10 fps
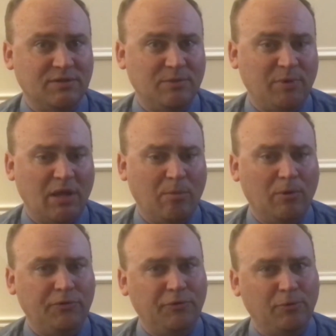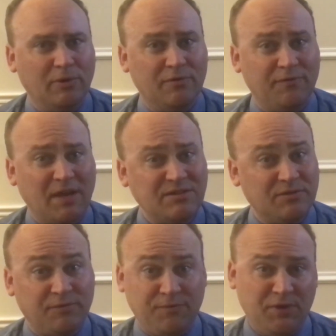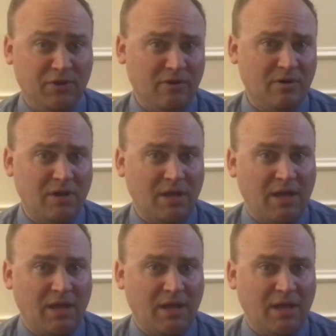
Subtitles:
to be able to, in the face of fear